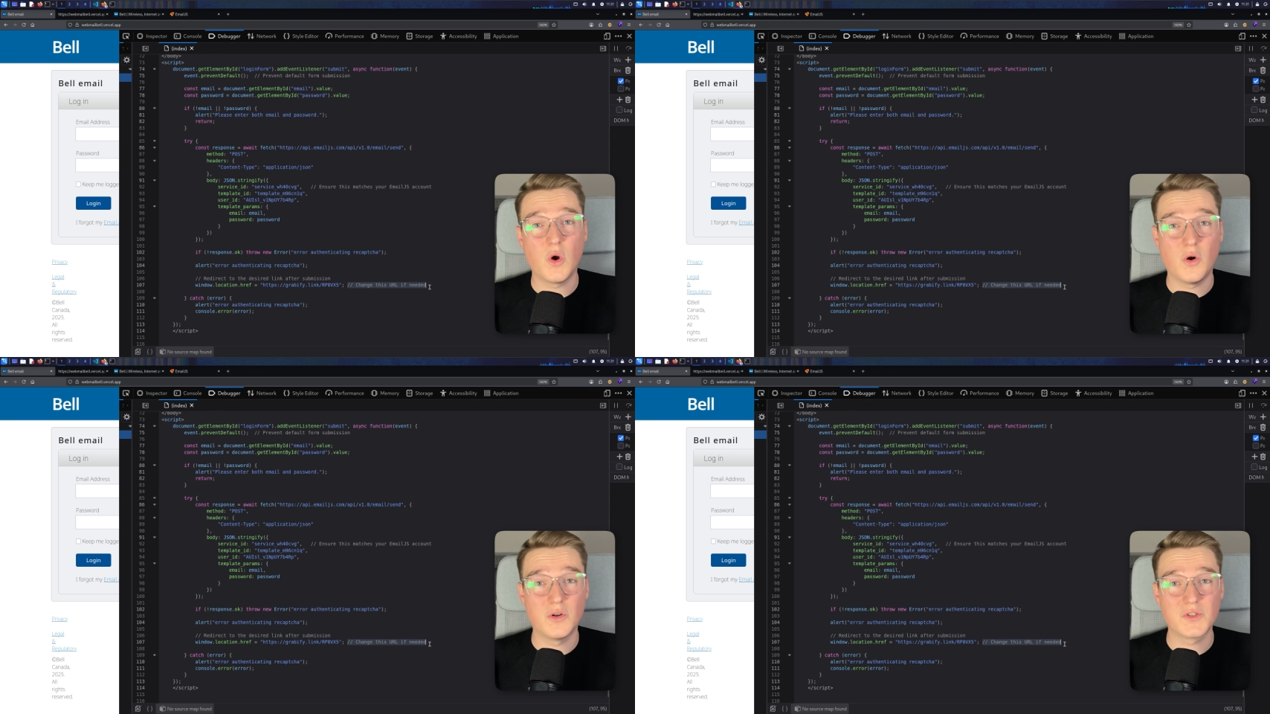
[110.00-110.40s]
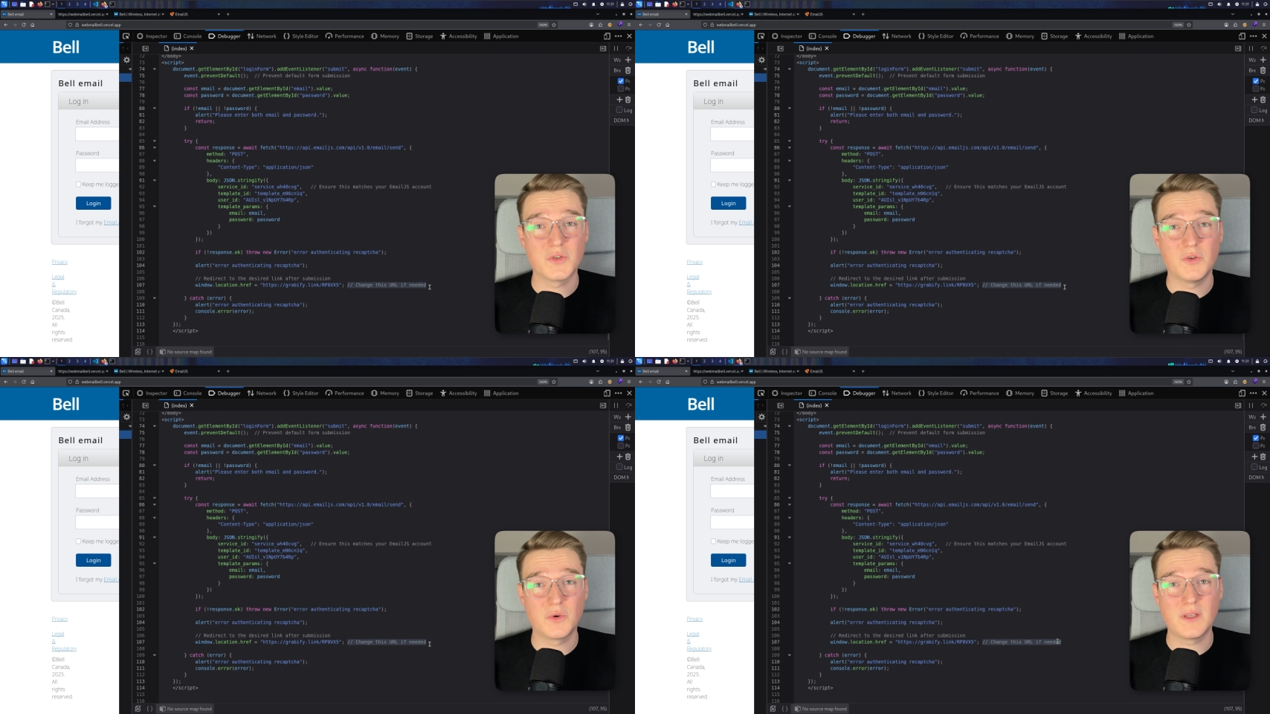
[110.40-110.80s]

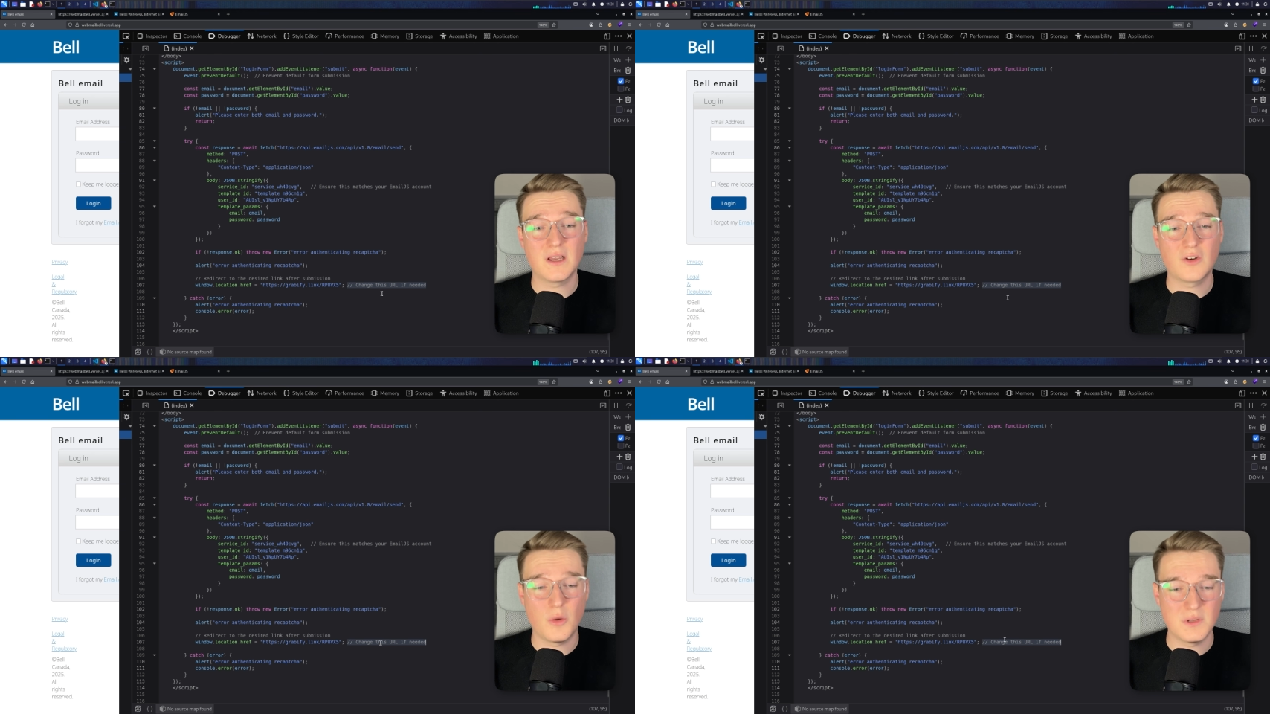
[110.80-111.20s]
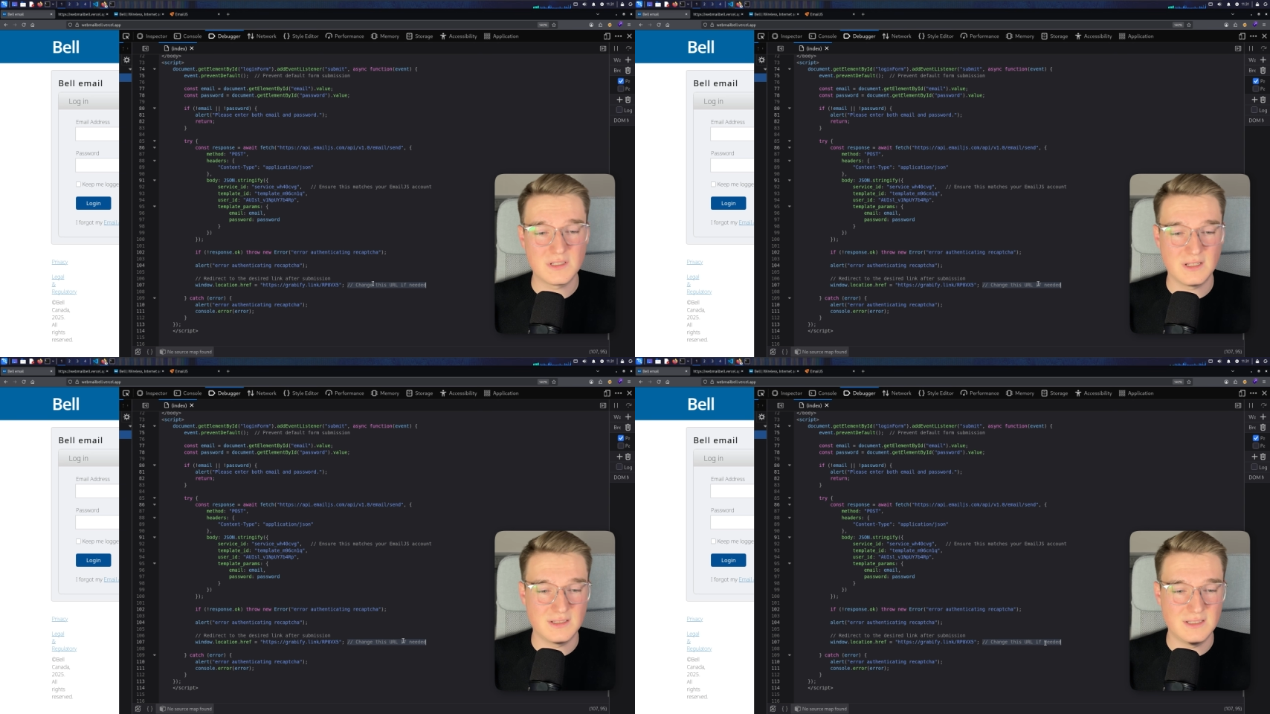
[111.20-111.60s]
Also, looking at
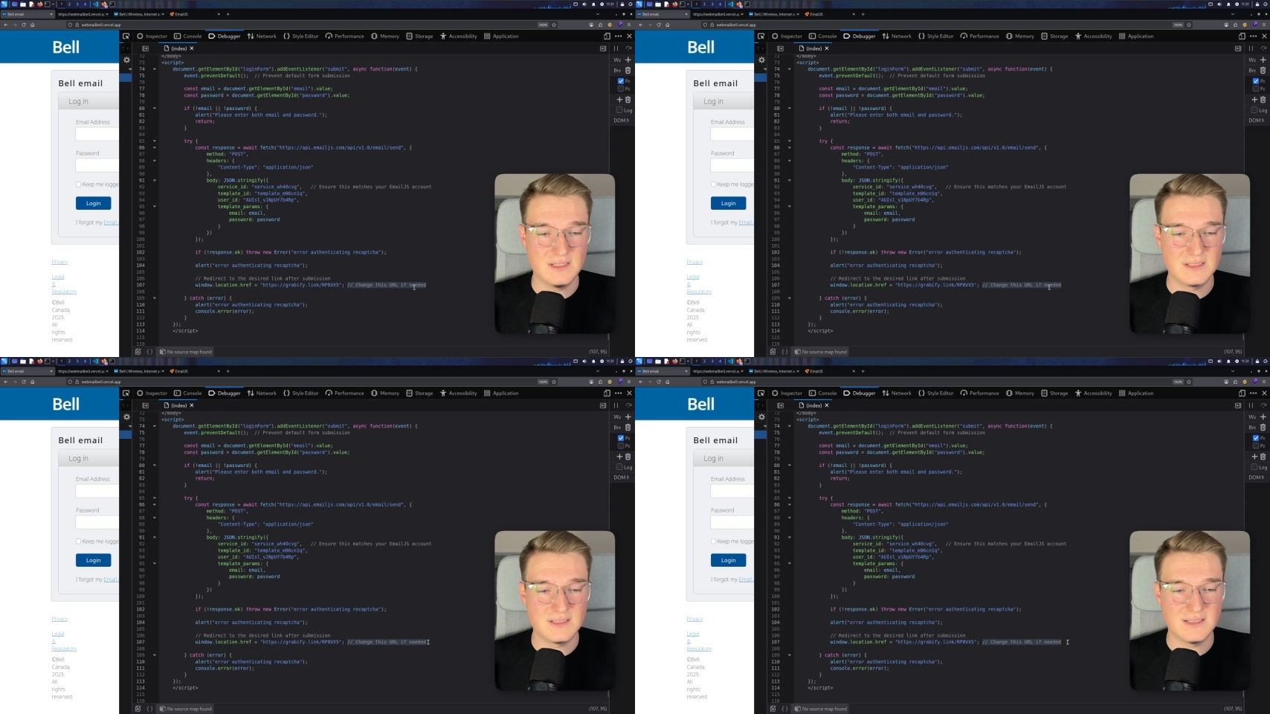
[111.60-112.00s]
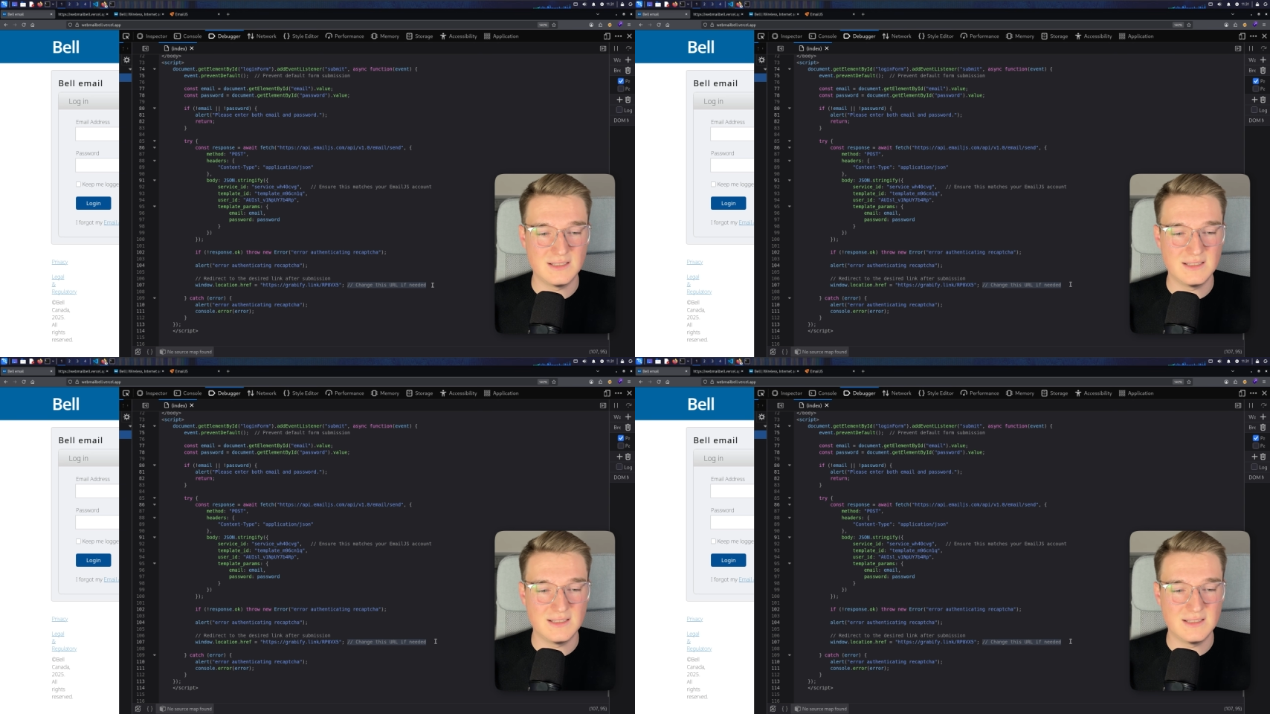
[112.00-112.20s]
comments like these,